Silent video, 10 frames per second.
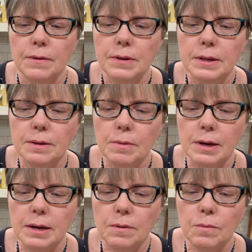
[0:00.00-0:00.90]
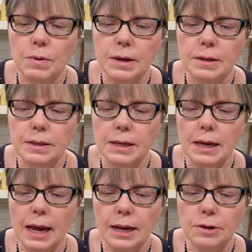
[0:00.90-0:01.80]
This one was the
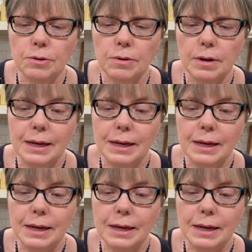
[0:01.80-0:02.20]
angel,